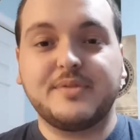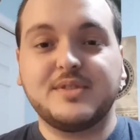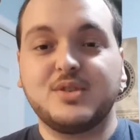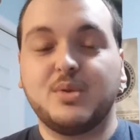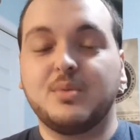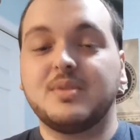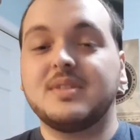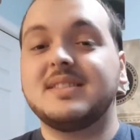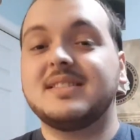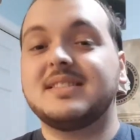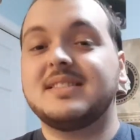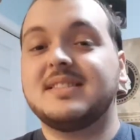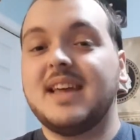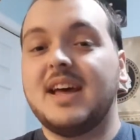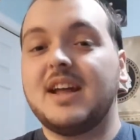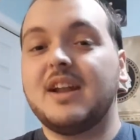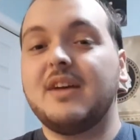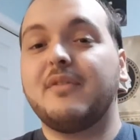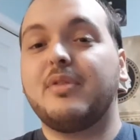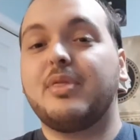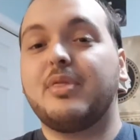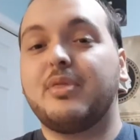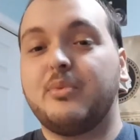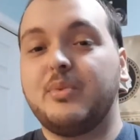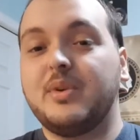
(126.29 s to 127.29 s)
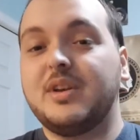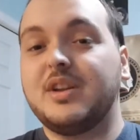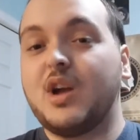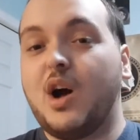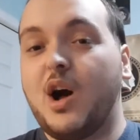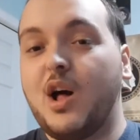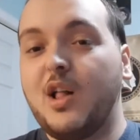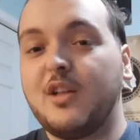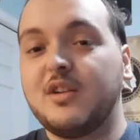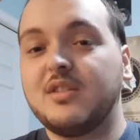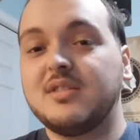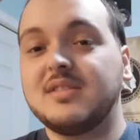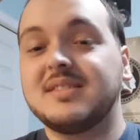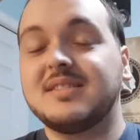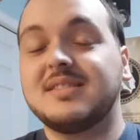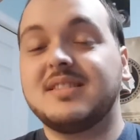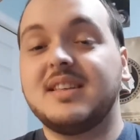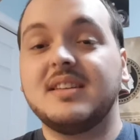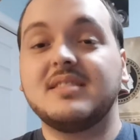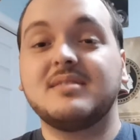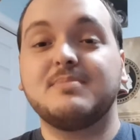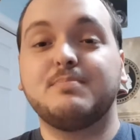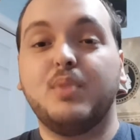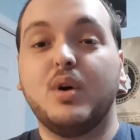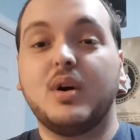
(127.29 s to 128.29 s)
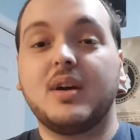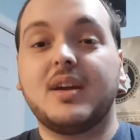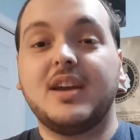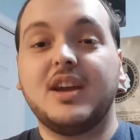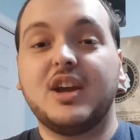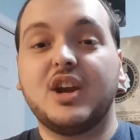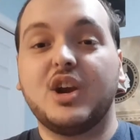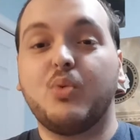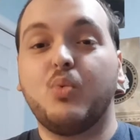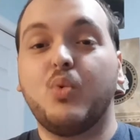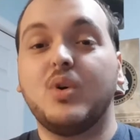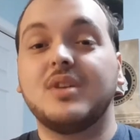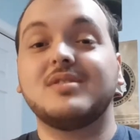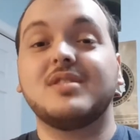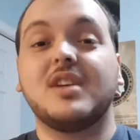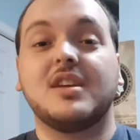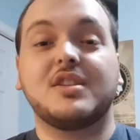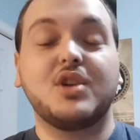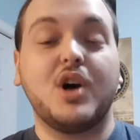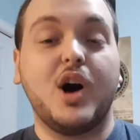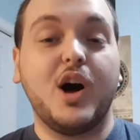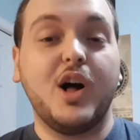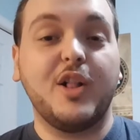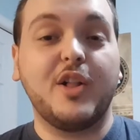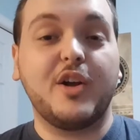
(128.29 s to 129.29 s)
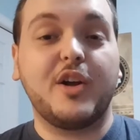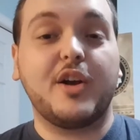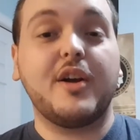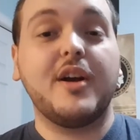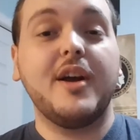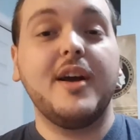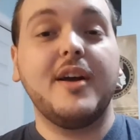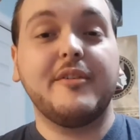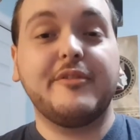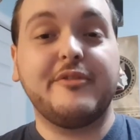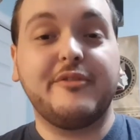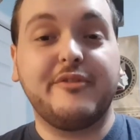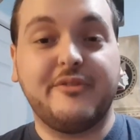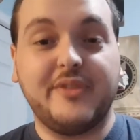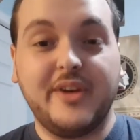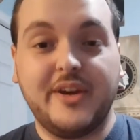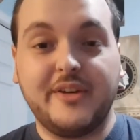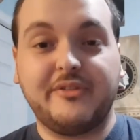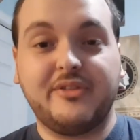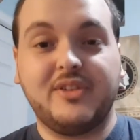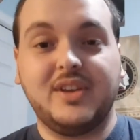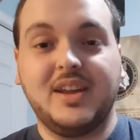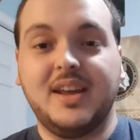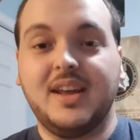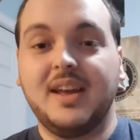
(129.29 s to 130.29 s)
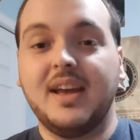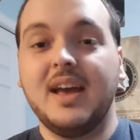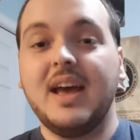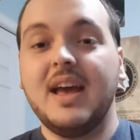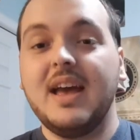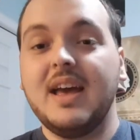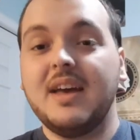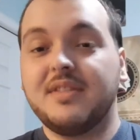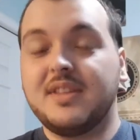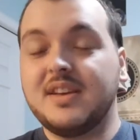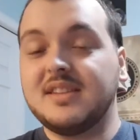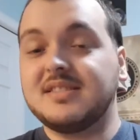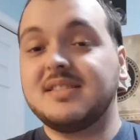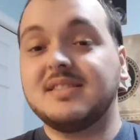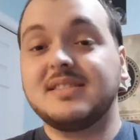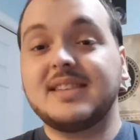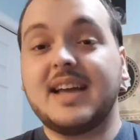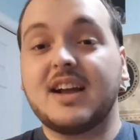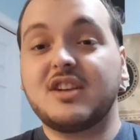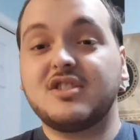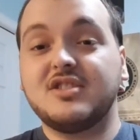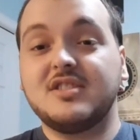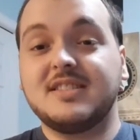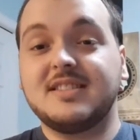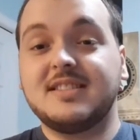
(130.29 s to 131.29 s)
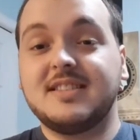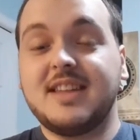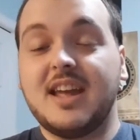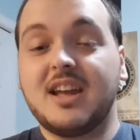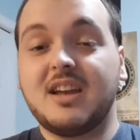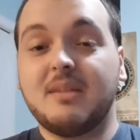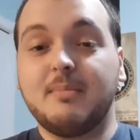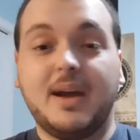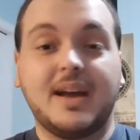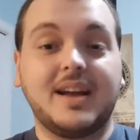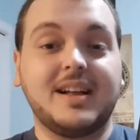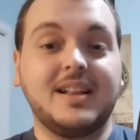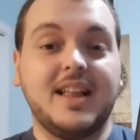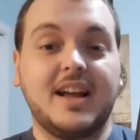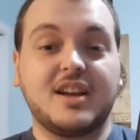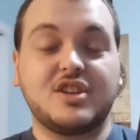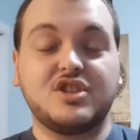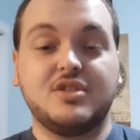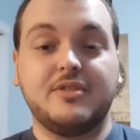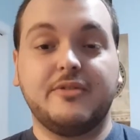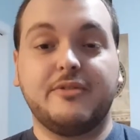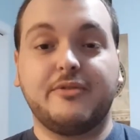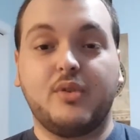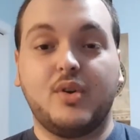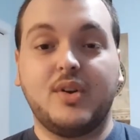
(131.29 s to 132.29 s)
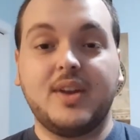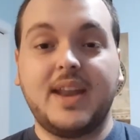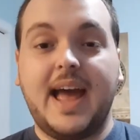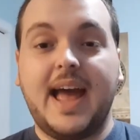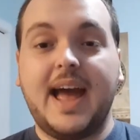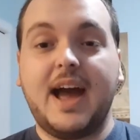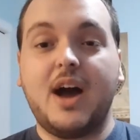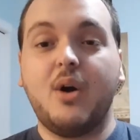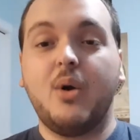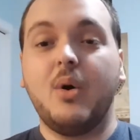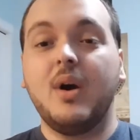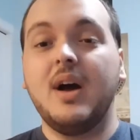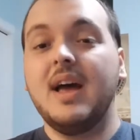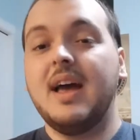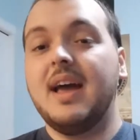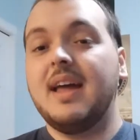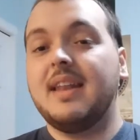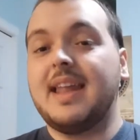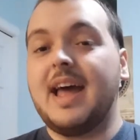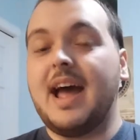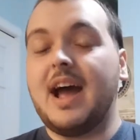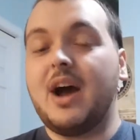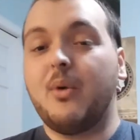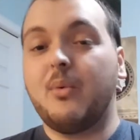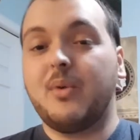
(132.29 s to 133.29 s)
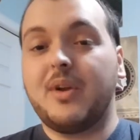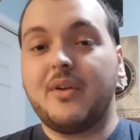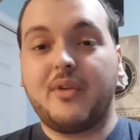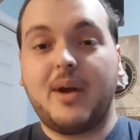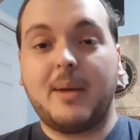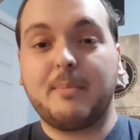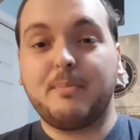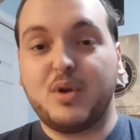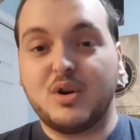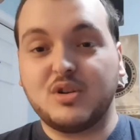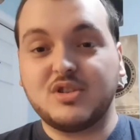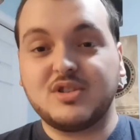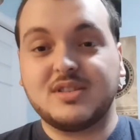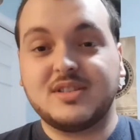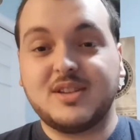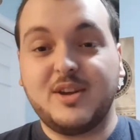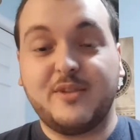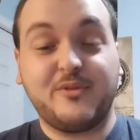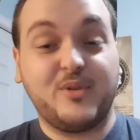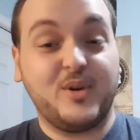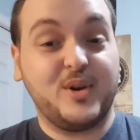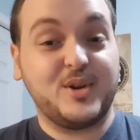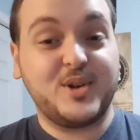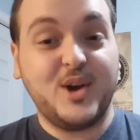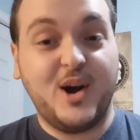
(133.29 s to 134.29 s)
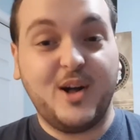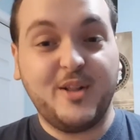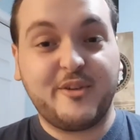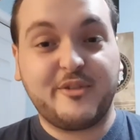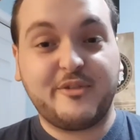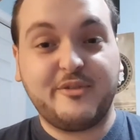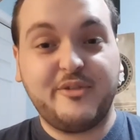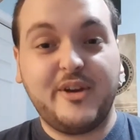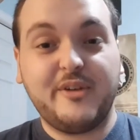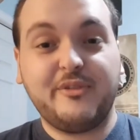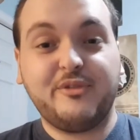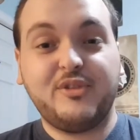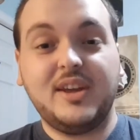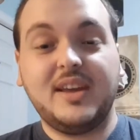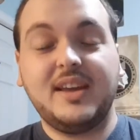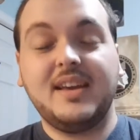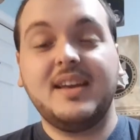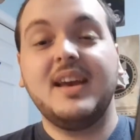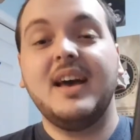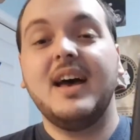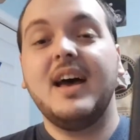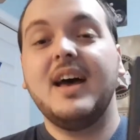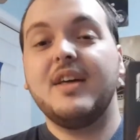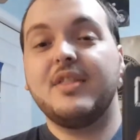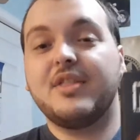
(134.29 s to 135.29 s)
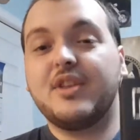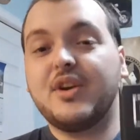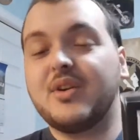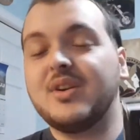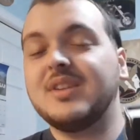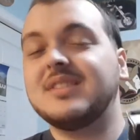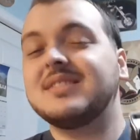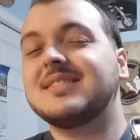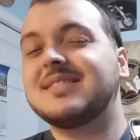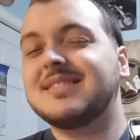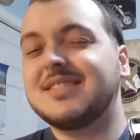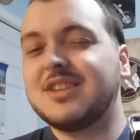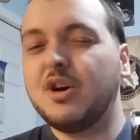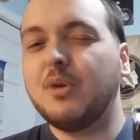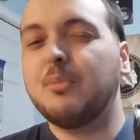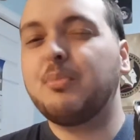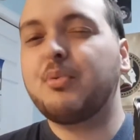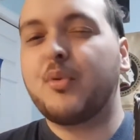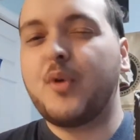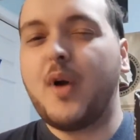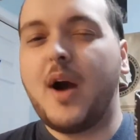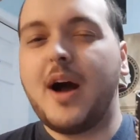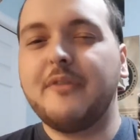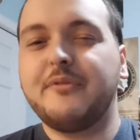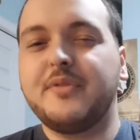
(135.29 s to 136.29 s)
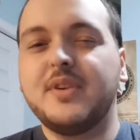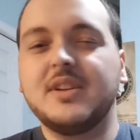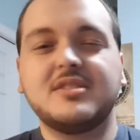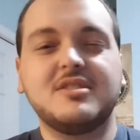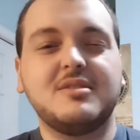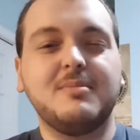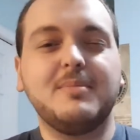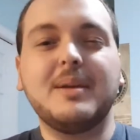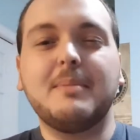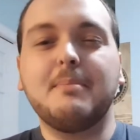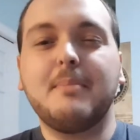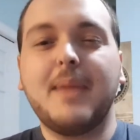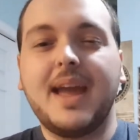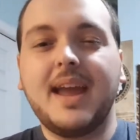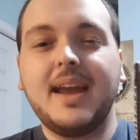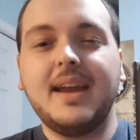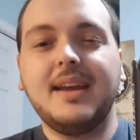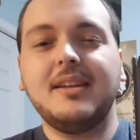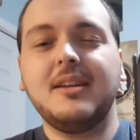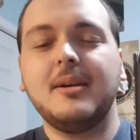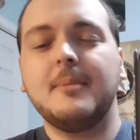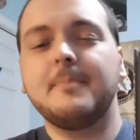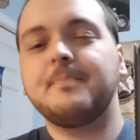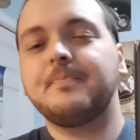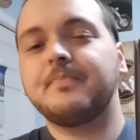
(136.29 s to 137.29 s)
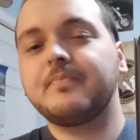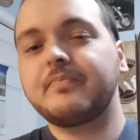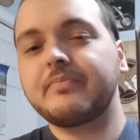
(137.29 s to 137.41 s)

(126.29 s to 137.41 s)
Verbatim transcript: So instead of $3, this book here was a dollar 50. This is actually staying in my collection for now. Now, whenever I purchased it for a dollar 50, there is still profit to be made.